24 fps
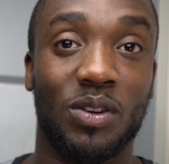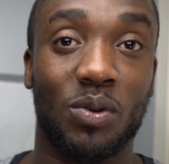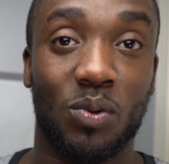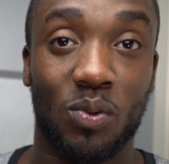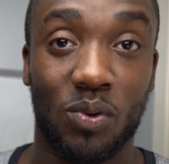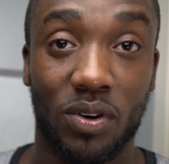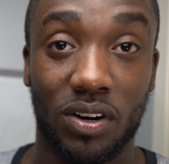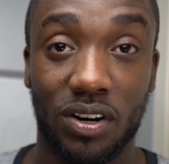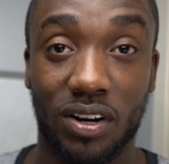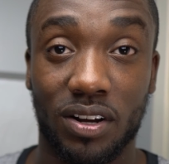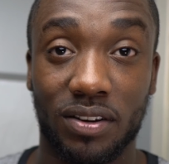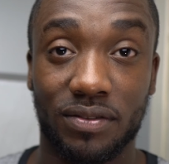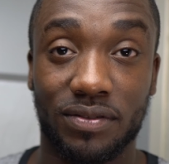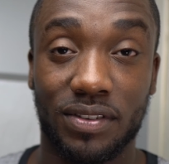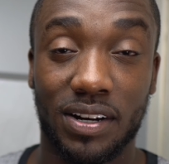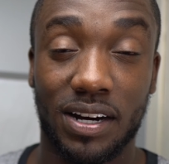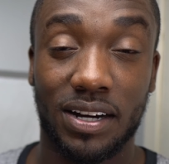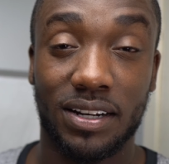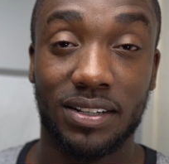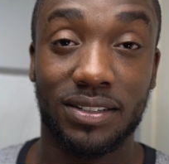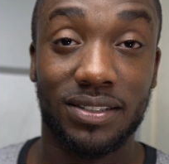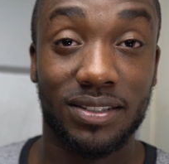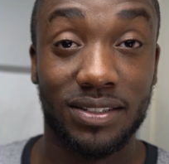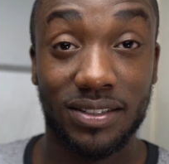One love,
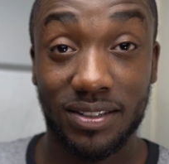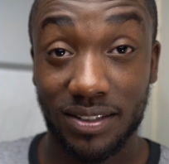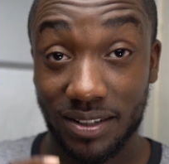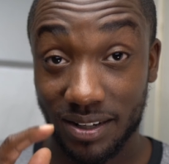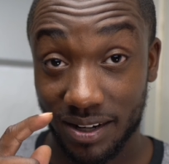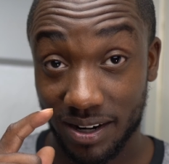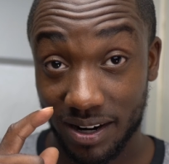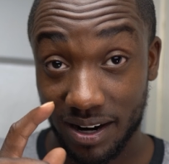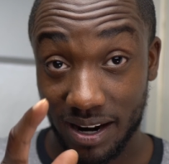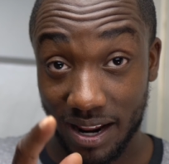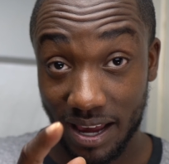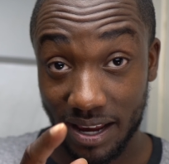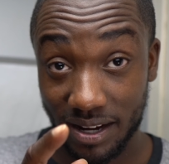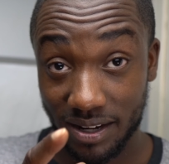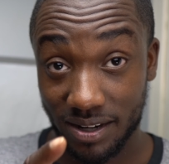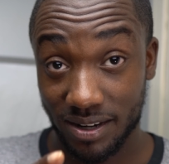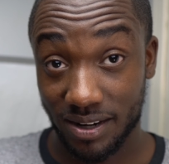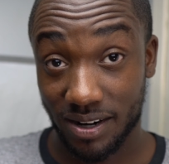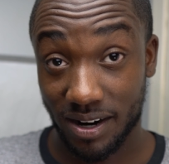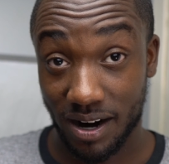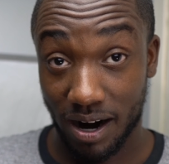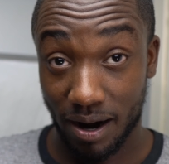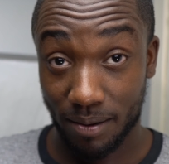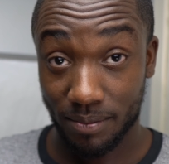guys. Like,
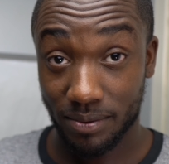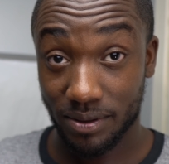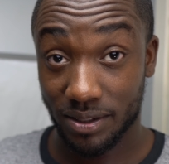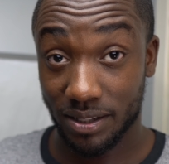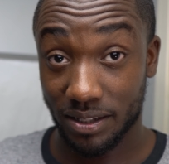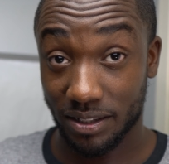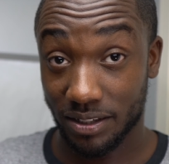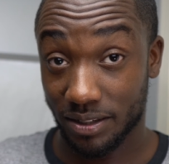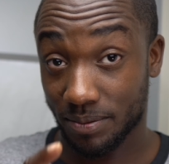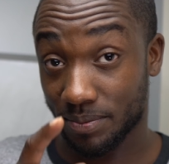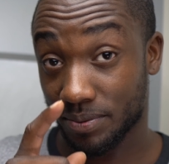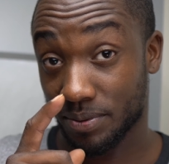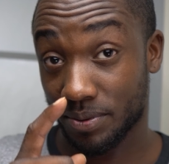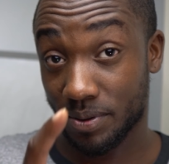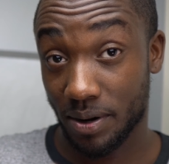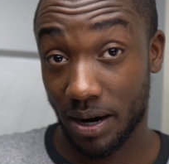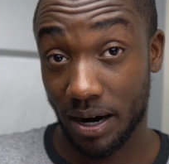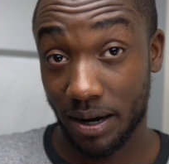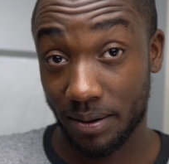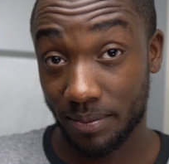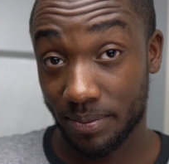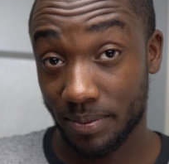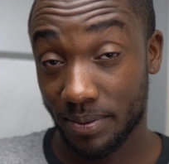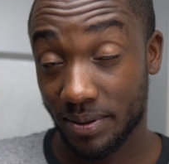comment, and
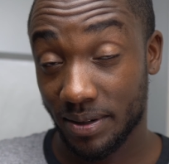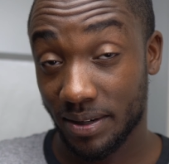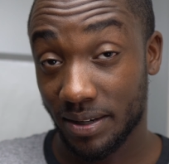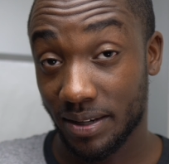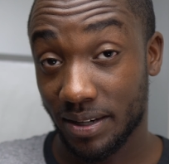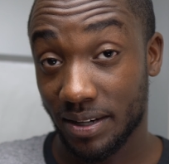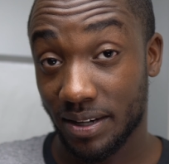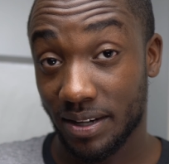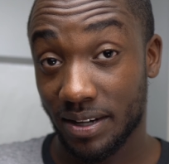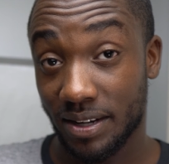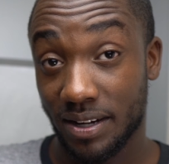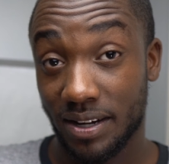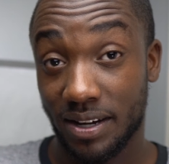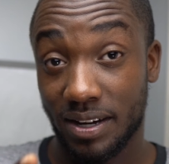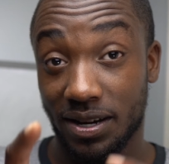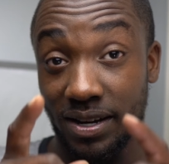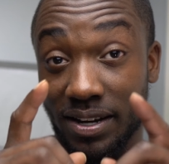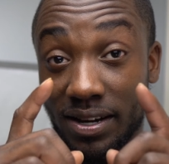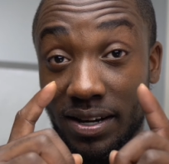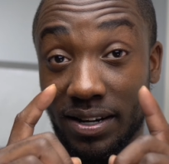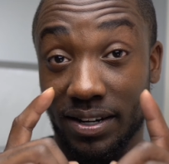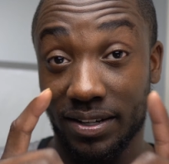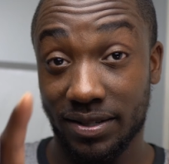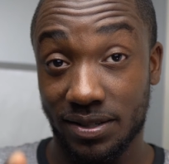subscribe,
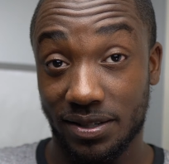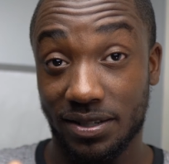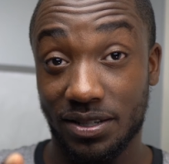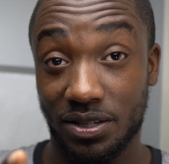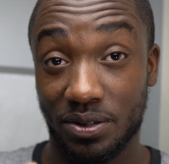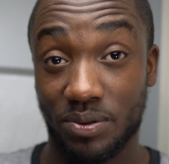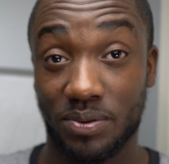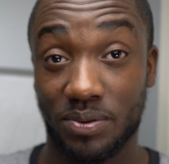and I'll see